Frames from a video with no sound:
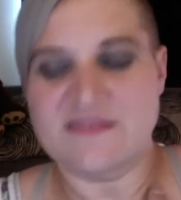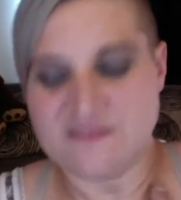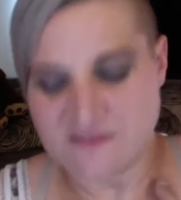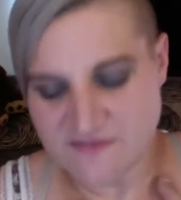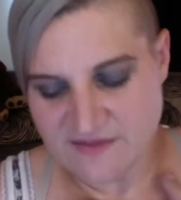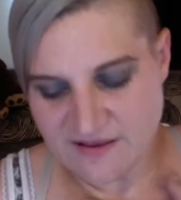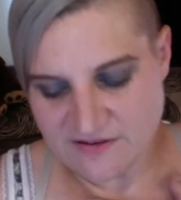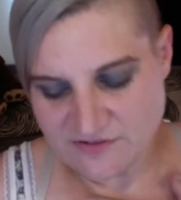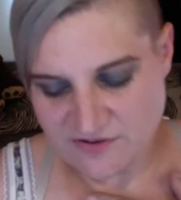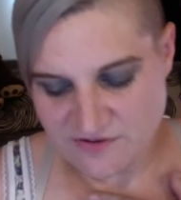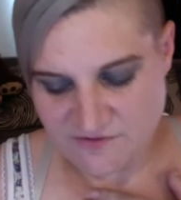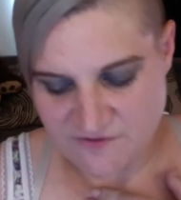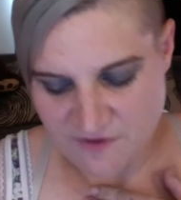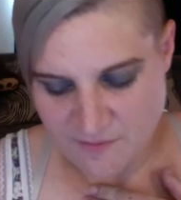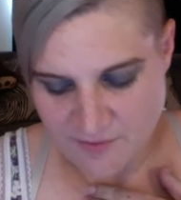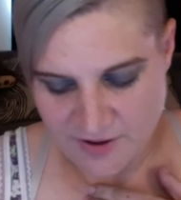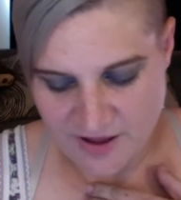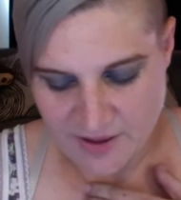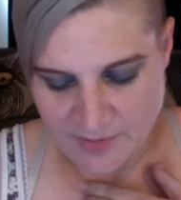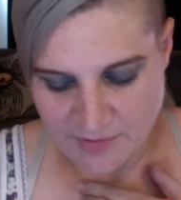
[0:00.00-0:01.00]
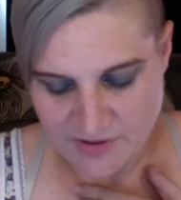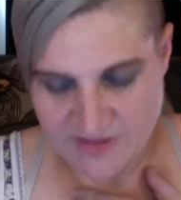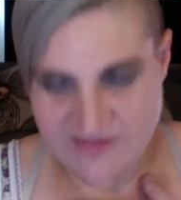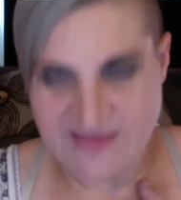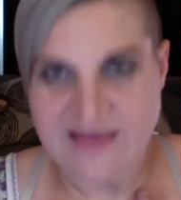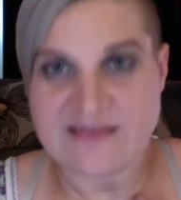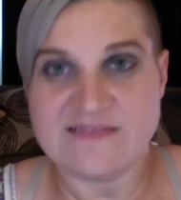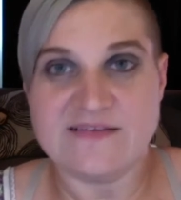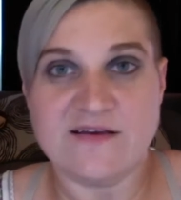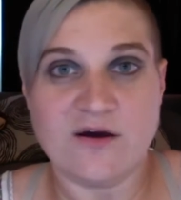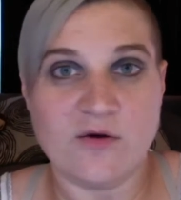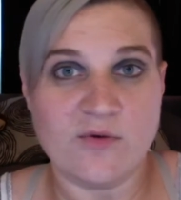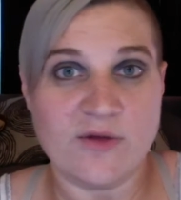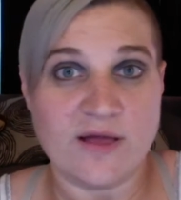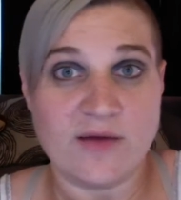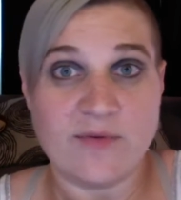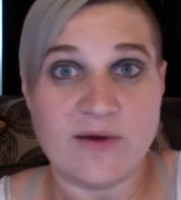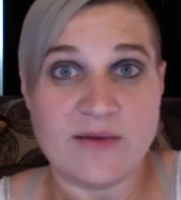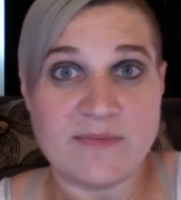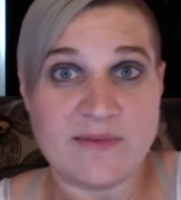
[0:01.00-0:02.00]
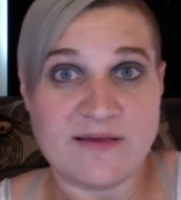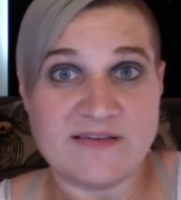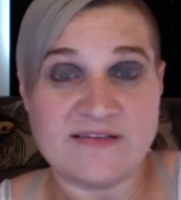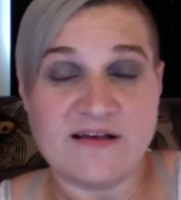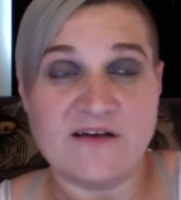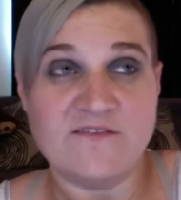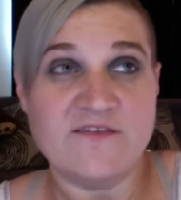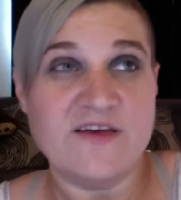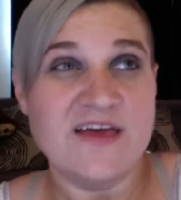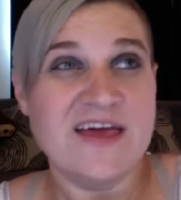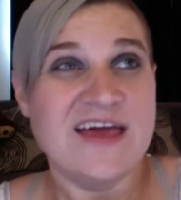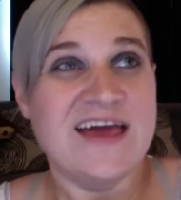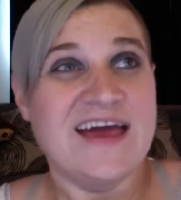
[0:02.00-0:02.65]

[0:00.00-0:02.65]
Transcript: This is actually from a couple of days ago when I weighed myself.